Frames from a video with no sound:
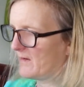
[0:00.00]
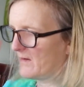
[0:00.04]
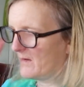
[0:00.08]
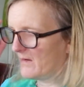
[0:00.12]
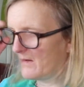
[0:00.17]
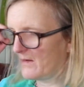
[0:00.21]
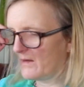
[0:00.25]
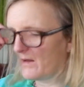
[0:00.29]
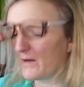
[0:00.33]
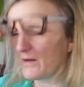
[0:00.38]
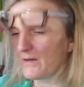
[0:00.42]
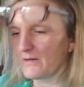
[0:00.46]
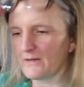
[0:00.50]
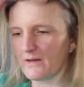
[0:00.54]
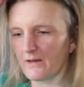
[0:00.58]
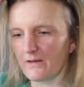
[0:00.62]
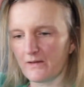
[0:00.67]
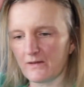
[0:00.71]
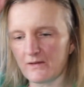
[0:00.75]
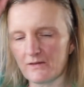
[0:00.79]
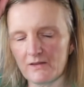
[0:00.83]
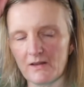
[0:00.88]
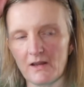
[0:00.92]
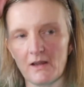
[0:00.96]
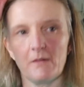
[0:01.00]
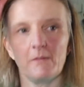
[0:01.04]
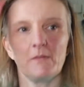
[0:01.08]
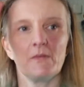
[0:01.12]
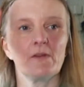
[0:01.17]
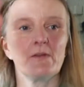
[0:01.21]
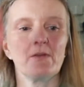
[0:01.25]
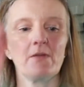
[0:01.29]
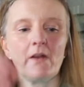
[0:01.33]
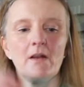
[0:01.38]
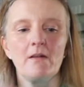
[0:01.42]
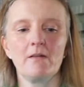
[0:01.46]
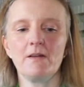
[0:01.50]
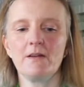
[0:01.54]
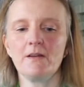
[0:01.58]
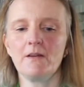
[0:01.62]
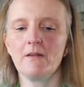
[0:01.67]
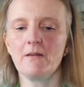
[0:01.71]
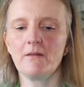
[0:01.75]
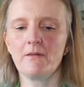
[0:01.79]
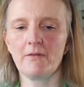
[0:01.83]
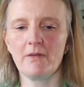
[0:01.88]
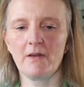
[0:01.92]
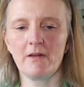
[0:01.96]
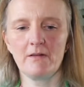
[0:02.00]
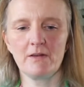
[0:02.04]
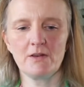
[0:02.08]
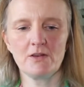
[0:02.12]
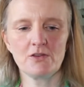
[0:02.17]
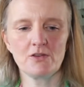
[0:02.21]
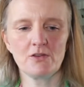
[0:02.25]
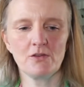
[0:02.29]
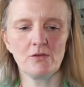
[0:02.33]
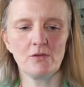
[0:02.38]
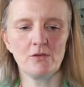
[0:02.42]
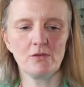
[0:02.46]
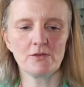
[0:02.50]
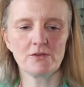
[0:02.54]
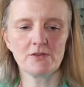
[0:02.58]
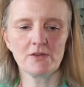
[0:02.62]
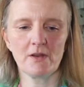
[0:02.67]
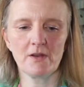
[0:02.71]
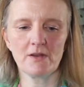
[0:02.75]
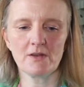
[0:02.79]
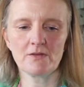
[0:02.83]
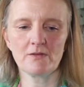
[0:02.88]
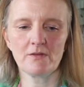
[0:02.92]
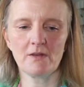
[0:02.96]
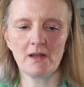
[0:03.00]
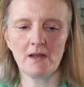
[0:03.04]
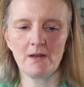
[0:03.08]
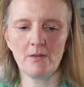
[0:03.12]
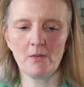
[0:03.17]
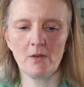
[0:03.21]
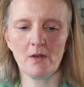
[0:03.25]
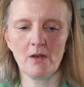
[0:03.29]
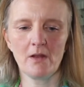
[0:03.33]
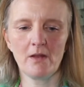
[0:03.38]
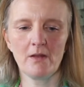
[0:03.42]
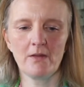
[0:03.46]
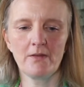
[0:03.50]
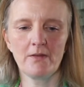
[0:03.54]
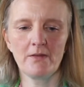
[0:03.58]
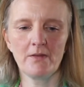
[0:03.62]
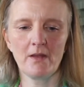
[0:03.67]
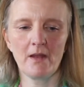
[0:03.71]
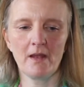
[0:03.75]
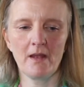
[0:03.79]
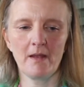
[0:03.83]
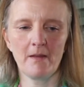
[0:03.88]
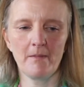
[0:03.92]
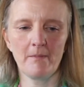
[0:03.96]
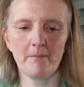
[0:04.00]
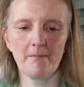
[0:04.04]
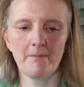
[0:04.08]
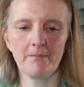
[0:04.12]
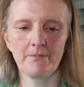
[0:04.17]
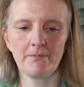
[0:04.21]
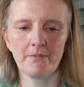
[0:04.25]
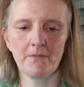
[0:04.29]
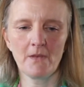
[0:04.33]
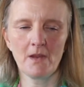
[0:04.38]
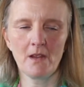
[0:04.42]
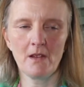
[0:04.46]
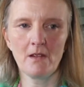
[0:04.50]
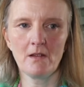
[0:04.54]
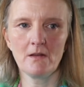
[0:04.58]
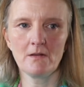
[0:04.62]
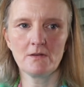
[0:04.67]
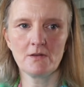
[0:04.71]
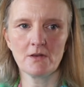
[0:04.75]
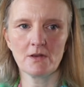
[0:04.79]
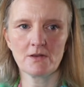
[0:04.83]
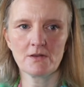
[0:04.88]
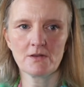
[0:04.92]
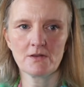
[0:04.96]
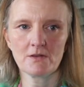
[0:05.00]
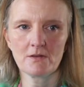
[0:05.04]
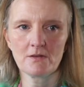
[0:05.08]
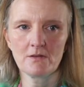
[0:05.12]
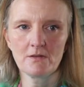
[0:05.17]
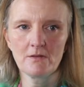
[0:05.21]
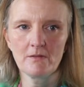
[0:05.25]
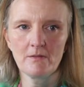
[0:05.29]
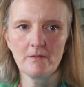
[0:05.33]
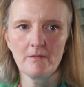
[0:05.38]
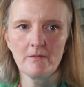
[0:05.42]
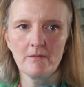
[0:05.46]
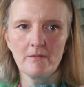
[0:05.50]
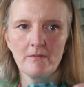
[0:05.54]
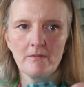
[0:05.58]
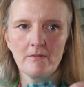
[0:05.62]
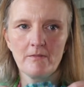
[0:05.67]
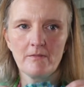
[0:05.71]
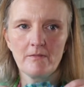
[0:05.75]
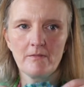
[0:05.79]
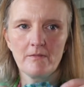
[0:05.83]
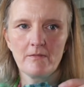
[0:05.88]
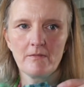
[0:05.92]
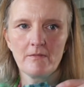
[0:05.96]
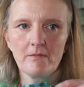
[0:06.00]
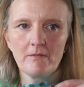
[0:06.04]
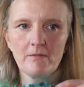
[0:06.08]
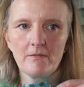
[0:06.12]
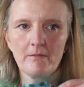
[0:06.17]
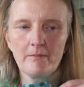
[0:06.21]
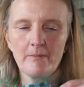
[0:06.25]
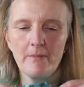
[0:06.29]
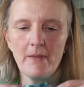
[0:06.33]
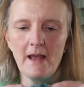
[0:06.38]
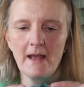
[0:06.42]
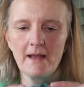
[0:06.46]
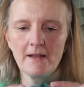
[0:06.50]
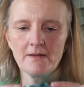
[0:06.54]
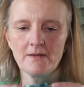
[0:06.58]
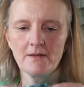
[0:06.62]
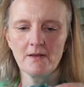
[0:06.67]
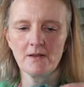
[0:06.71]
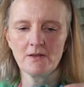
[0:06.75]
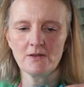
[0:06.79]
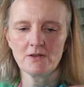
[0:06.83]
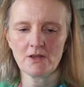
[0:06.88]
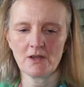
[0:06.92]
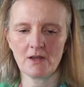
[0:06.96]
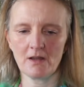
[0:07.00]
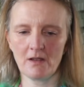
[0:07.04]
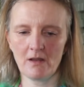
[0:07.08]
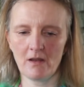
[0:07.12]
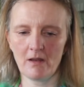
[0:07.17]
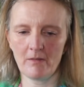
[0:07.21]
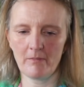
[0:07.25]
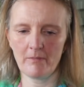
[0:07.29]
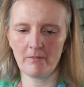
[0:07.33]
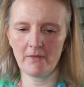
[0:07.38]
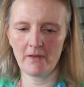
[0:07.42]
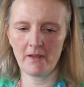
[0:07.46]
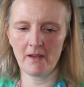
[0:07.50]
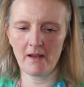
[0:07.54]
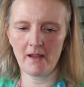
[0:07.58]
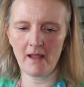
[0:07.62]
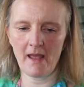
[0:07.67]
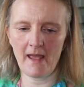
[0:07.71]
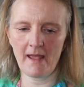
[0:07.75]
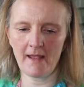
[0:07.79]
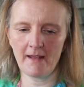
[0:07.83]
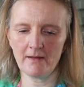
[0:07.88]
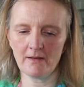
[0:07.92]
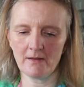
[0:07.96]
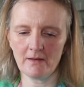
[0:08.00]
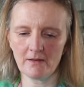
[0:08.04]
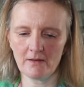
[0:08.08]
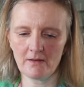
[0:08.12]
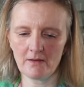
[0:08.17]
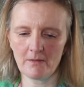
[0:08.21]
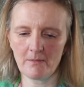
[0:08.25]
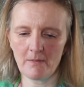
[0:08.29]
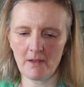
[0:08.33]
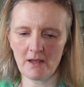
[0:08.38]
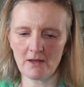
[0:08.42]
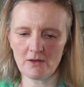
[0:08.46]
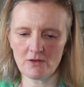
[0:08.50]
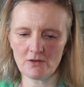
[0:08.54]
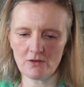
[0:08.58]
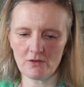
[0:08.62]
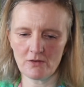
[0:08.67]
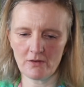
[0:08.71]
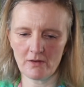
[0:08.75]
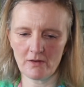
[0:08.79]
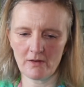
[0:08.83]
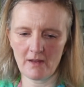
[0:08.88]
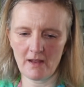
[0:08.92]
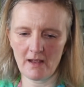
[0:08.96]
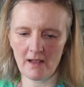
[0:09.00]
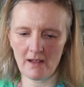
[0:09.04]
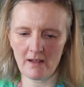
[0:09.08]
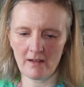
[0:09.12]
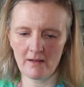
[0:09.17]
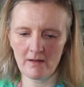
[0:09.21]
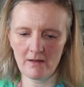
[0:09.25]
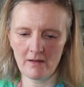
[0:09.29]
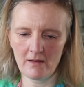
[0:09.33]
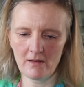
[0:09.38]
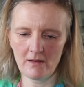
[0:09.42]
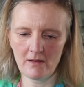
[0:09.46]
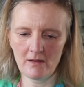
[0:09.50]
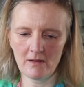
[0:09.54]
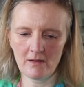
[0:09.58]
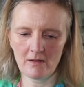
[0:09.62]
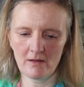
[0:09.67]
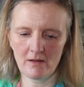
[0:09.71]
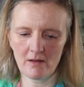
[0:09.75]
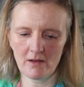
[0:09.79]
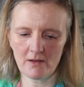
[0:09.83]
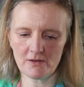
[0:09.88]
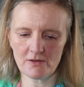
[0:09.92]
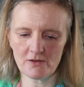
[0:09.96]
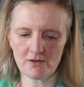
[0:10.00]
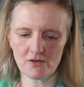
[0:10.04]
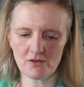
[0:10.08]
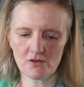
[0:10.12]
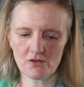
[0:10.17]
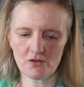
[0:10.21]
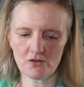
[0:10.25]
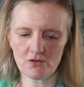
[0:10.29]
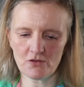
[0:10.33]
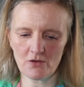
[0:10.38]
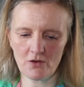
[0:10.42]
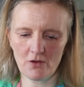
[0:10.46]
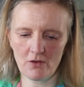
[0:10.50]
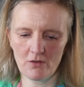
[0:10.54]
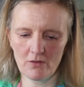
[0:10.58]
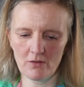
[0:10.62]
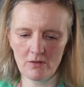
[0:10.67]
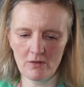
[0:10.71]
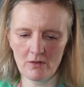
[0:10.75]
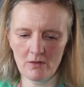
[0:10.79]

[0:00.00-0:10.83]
Like I said, the seams are very short, so it's really worth just back stitching at the ends to make sure that they're nice and strong.